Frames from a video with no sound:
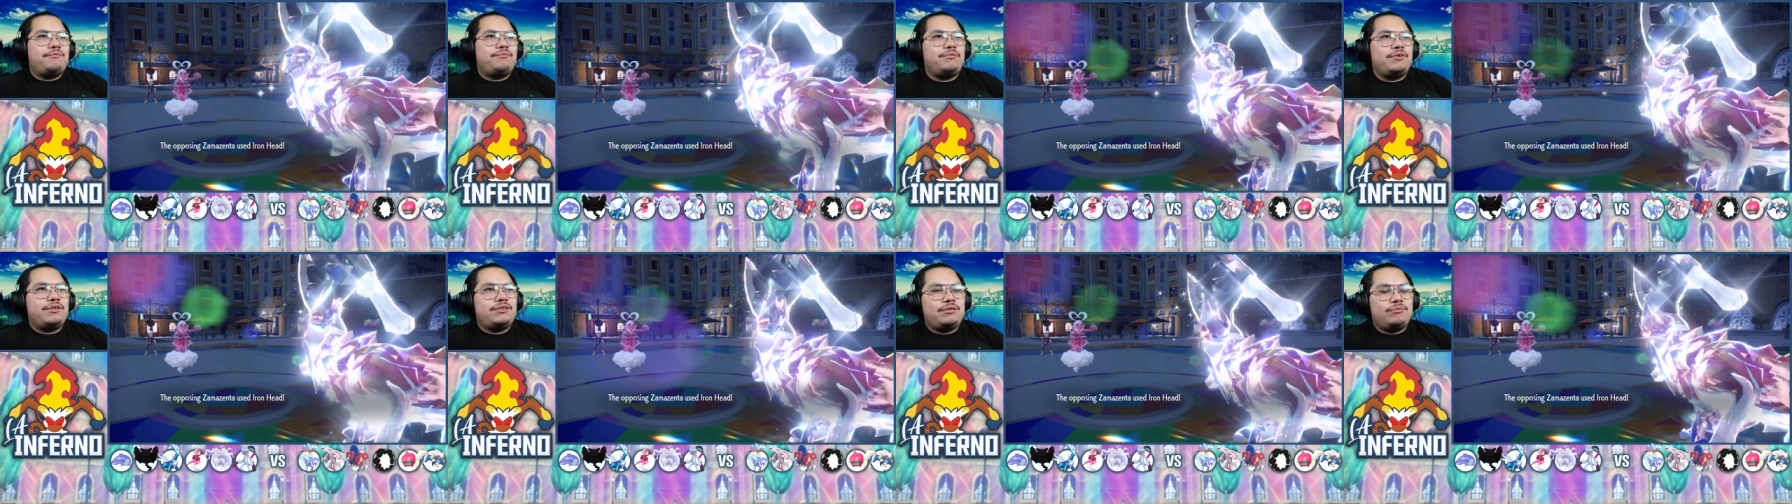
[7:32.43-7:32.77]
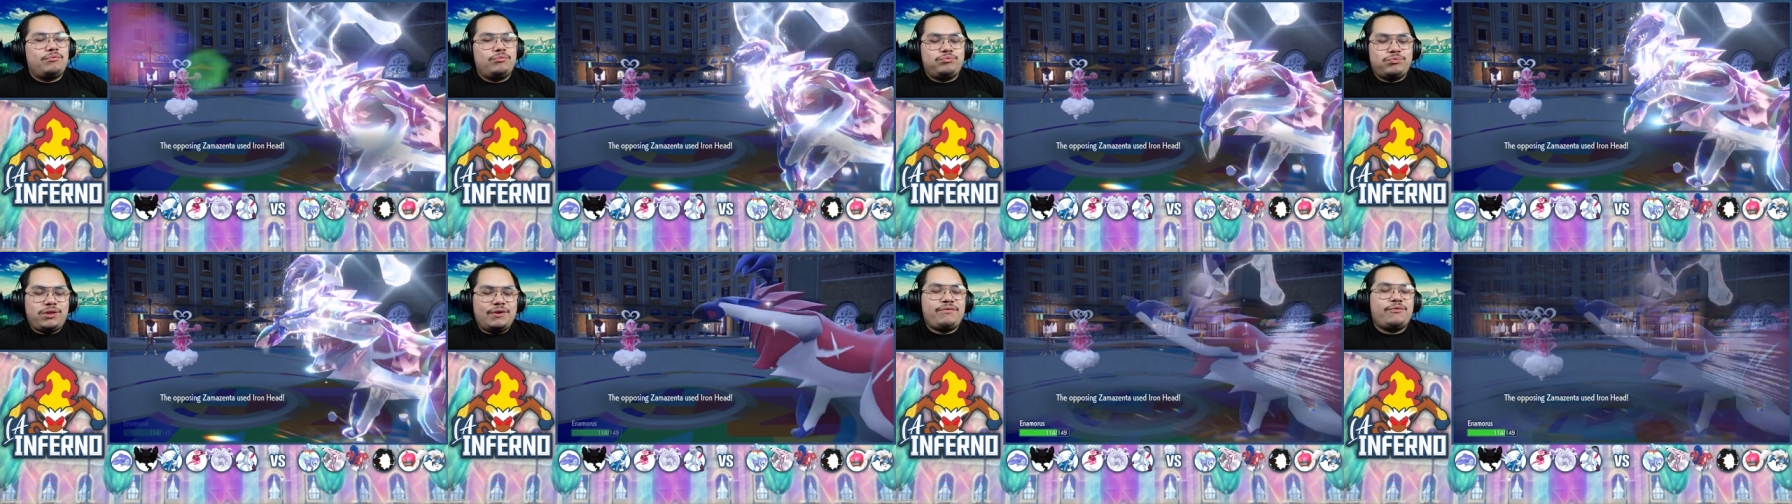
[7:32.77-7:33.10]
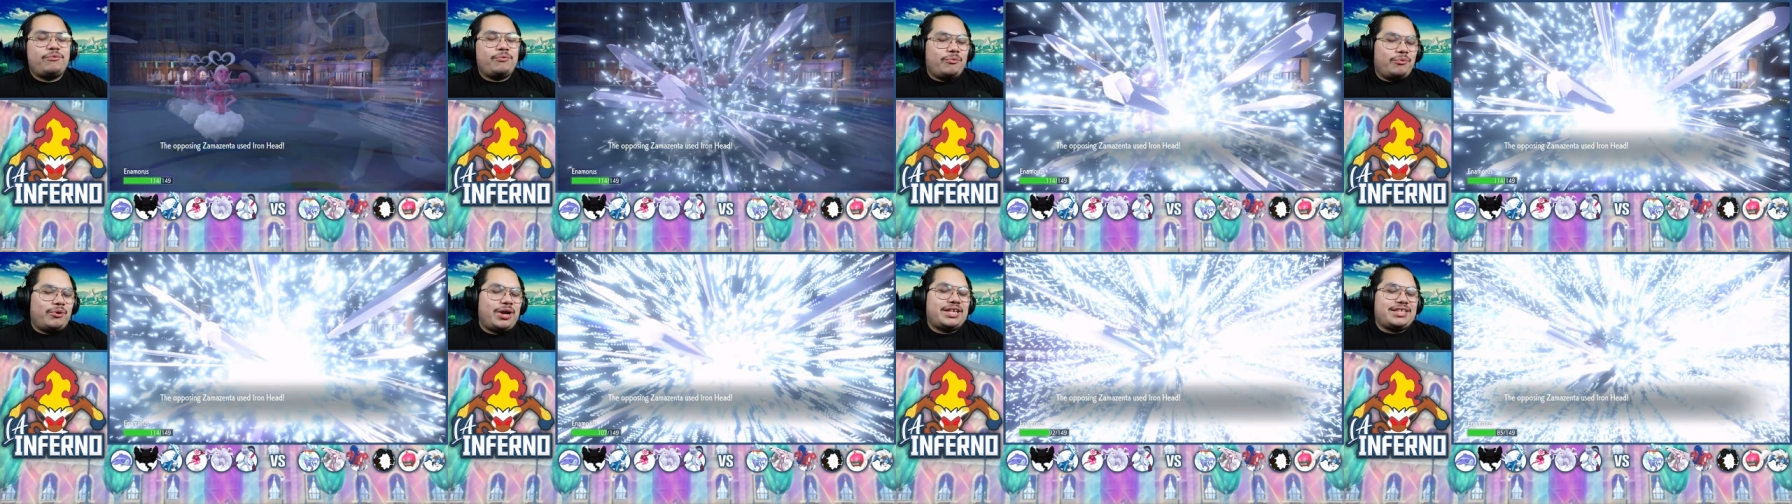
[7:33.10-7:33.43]
of
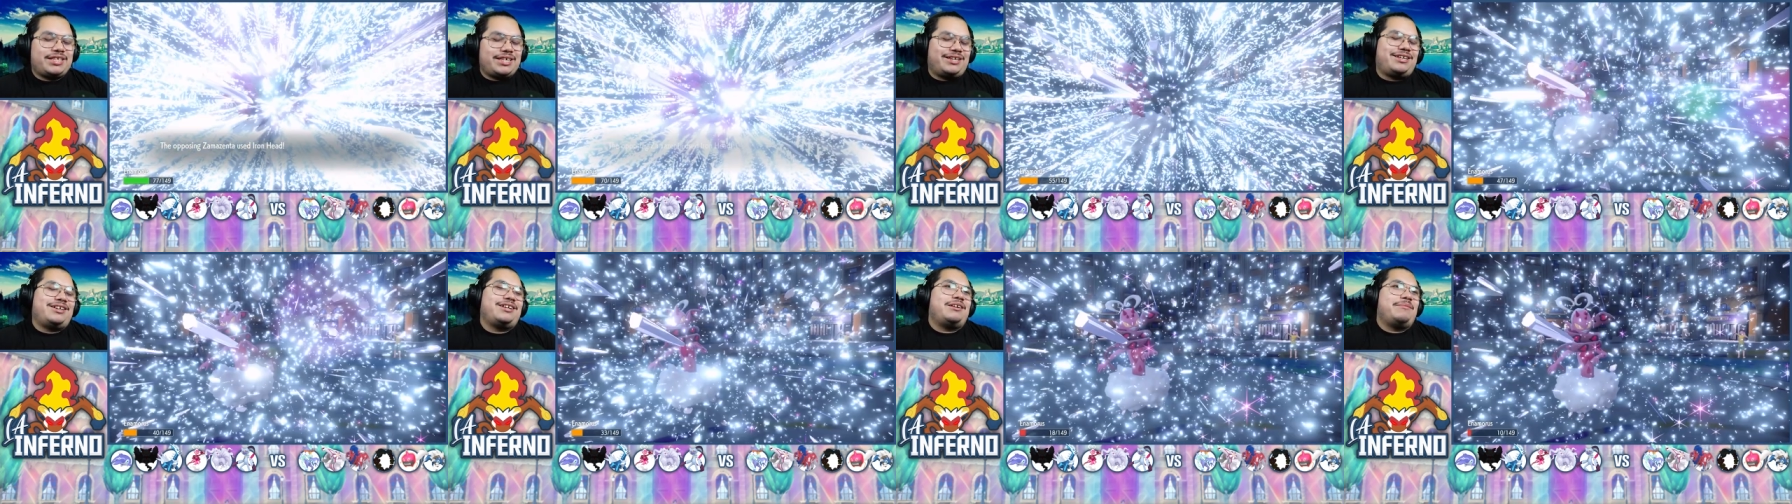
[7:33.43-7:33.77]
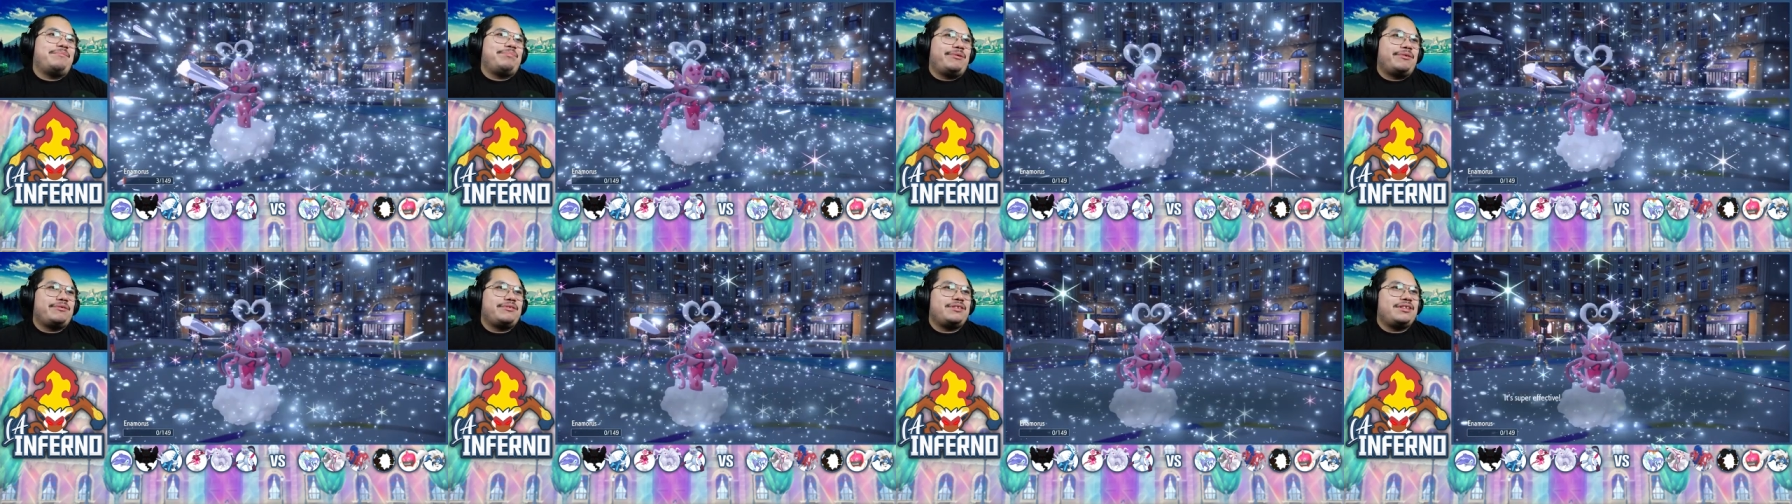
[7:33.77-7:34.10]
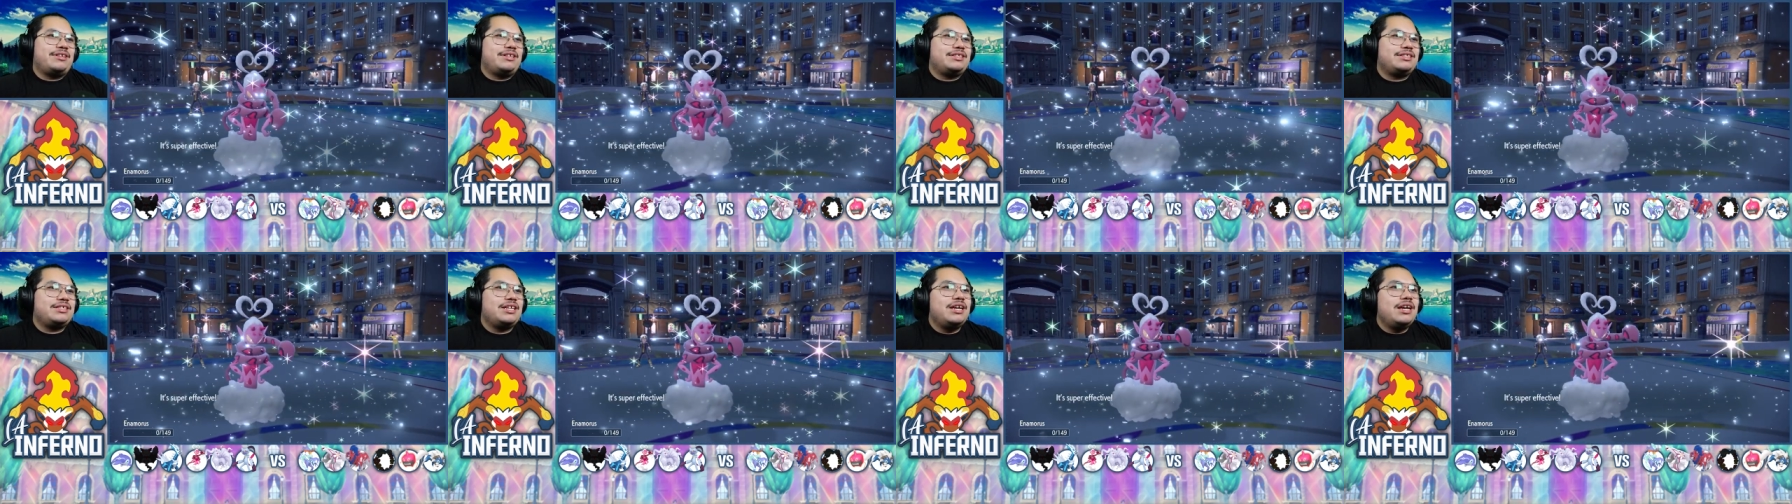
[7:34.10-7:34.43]
different ways I could approach
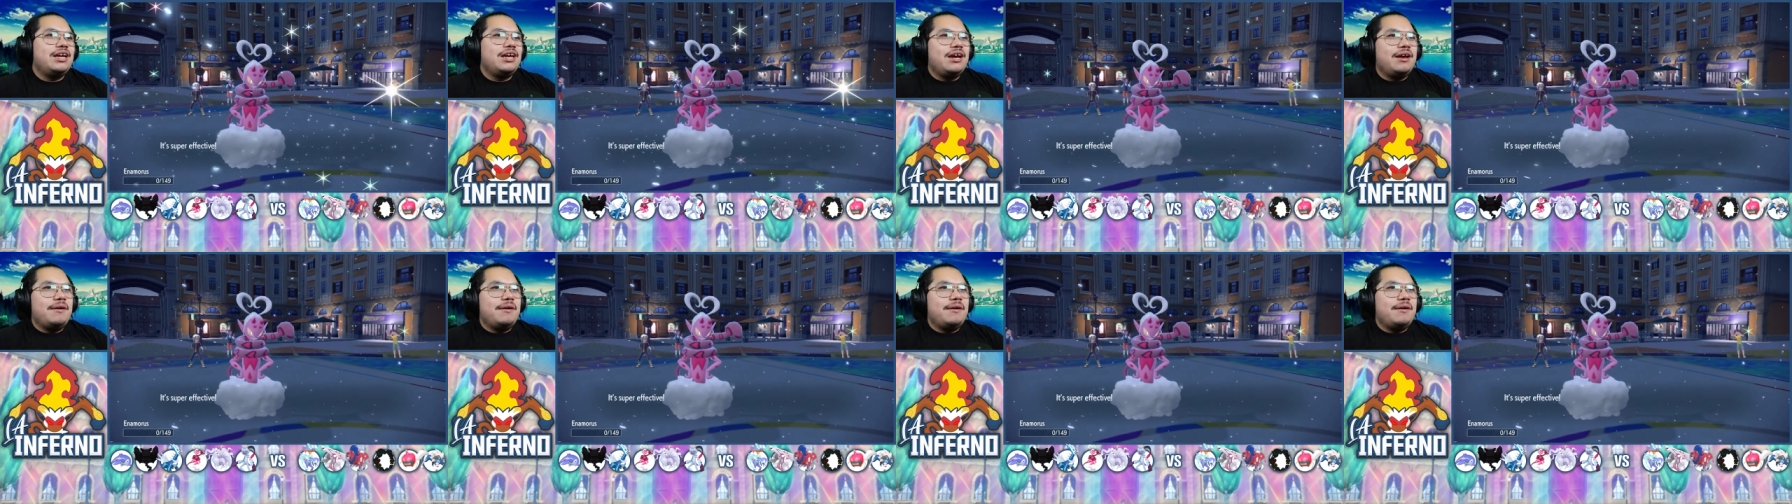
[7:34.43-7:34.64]
this.